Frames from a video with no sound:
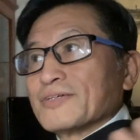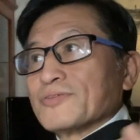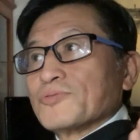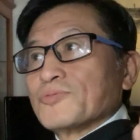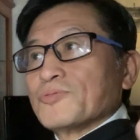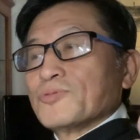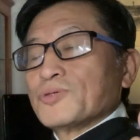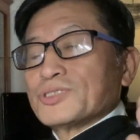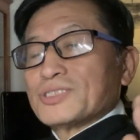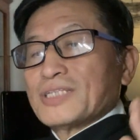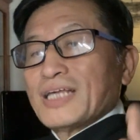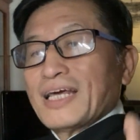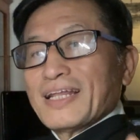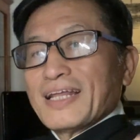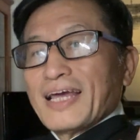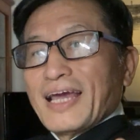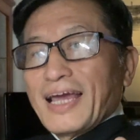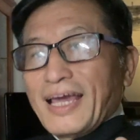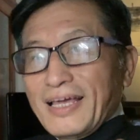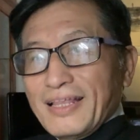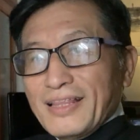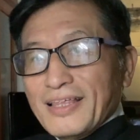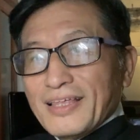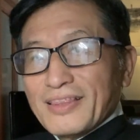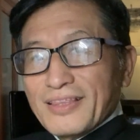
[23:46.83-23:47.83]
Was that
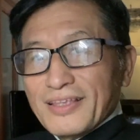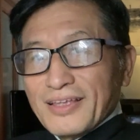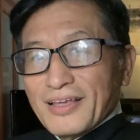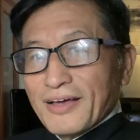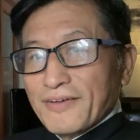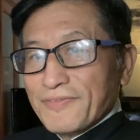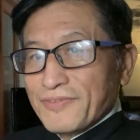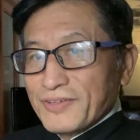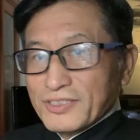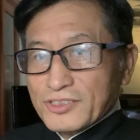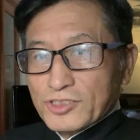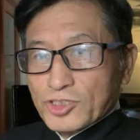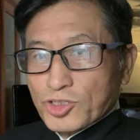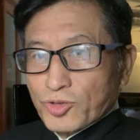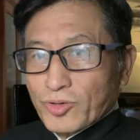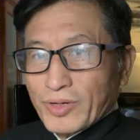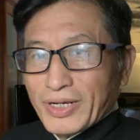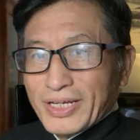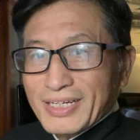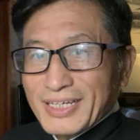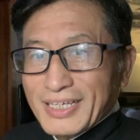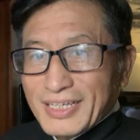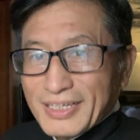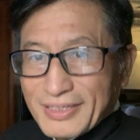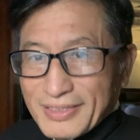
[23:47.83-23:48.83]
anything of his
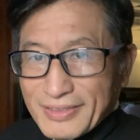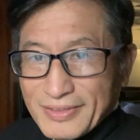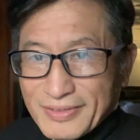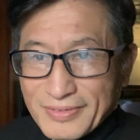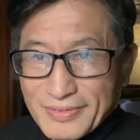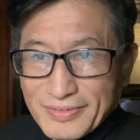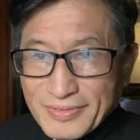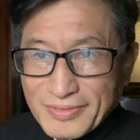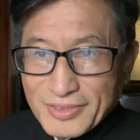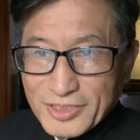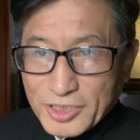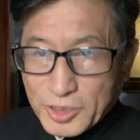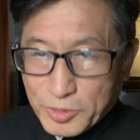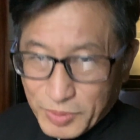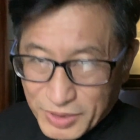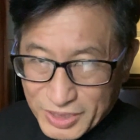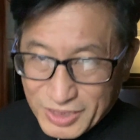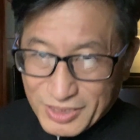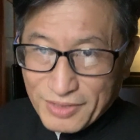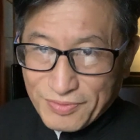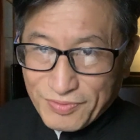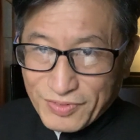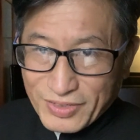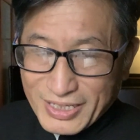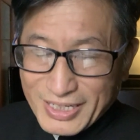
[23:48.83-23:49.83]
training
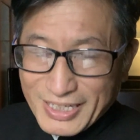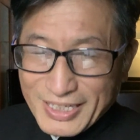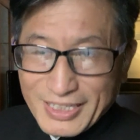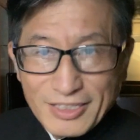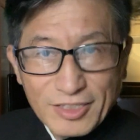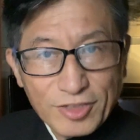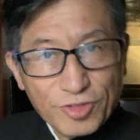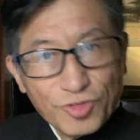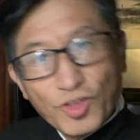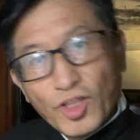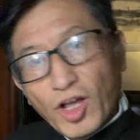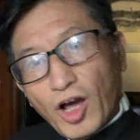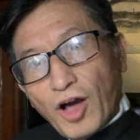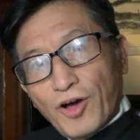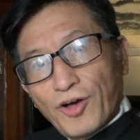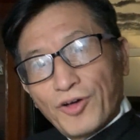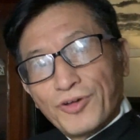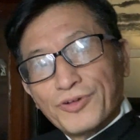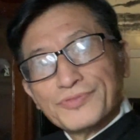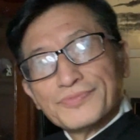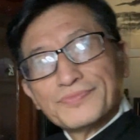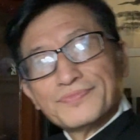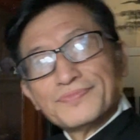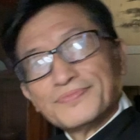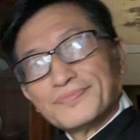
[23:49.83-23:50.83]
specifically? No.
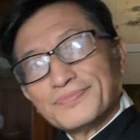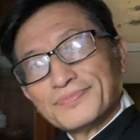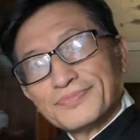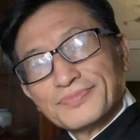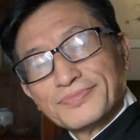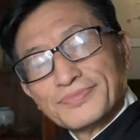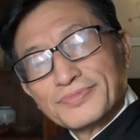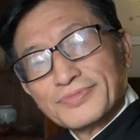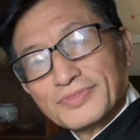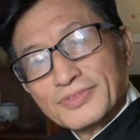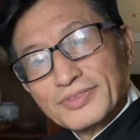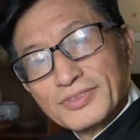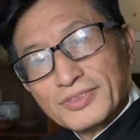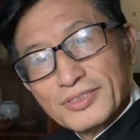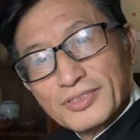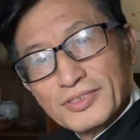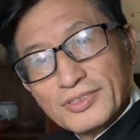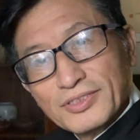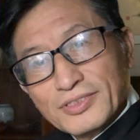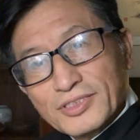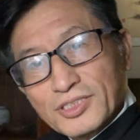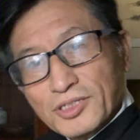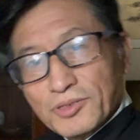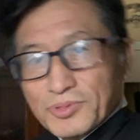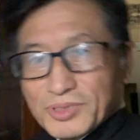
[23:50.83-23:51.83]

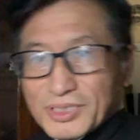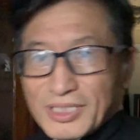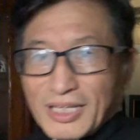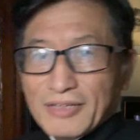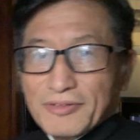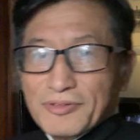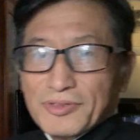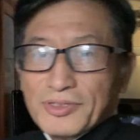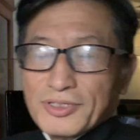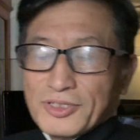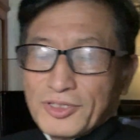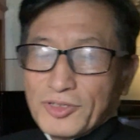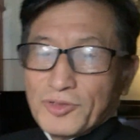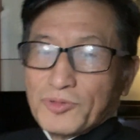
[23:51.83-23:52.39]
So was that,